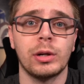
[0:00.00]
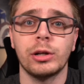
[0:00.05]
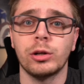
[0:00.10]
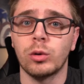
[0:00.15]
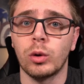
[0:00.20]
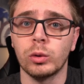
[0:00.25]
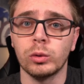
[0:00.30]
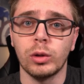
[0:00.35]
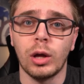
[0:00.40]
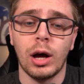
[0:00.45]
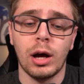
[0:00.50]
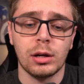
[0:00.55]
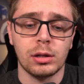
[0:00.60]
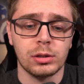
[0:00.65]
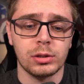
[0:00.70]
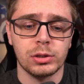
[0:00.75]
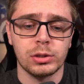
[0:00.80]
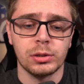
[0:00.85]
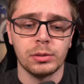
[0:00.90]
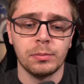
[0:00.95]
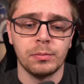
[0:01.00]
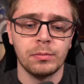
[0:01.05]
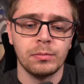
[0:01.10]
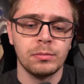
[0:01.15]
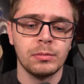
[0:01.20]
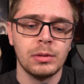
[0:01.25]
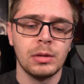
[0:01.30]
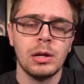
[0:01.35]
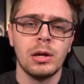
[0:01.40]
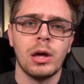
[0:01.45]
your own locks.
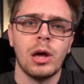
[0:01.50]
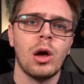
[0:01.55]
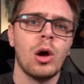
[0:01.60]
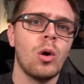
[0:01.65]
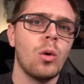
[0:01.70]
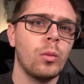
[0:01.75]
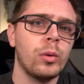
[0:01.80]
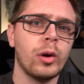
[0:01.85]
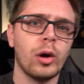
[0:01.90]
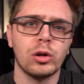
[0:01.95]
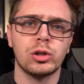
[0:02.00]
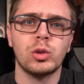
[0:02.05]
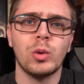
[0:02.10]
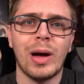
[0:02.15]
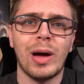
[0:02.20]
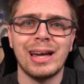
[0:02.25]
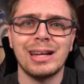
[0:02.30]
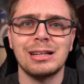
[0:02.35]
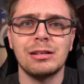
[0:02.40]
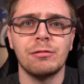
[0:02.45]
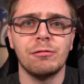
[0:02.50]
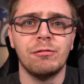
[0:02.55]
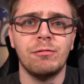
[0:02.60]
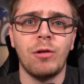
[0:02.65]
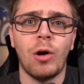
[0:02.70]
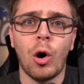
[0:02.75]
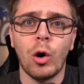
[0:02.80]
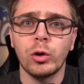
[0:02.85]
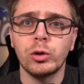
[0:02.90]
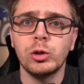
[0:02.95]
We also added
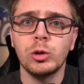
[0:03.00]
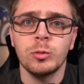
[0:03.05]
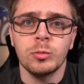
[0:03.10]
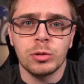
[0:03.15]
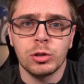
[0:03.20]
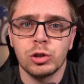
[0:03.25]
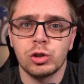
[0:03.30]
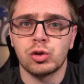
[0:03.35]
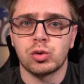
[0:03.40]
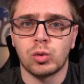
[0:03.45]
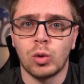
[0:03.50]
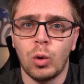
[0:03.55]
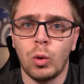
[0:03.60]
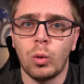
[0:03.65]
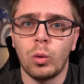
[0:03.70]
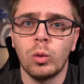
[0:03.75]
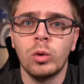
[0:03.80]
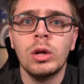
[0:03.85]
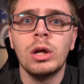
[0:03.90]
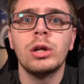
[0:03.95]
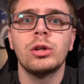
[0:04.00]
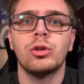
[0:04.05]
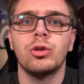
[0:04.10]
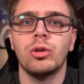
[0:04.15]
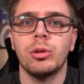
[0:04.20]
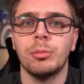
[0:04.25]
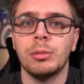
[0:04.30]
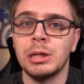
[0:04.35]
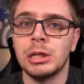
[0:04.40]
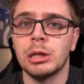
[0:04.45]
volume control to
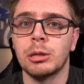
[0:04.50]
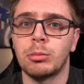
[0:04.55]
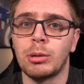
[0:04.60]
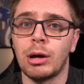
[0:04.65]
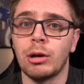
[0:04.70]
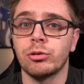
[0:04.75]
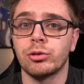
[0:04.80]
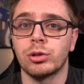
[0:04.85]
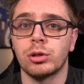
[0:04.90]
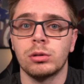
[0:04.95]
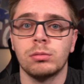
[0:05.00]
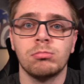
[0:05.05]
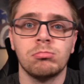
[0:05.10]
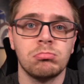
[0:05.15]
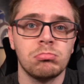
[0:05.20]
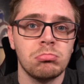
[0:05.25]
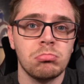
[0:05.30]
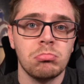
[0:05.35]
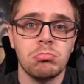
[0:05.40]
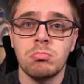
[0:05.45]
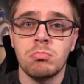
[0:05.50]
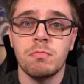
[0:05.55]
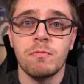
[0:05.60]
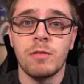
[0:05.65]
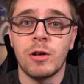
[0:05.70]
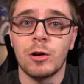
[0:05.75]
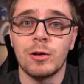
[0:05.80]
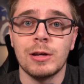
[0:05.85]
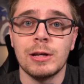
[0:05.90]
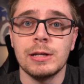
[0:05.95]
the media browser.
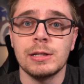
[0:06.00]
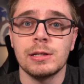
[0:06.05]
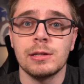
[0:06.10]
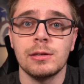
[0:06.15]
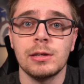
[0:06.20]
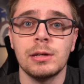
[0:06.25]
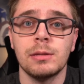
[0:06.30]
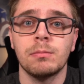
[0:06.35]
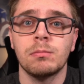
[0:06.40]
Very easily,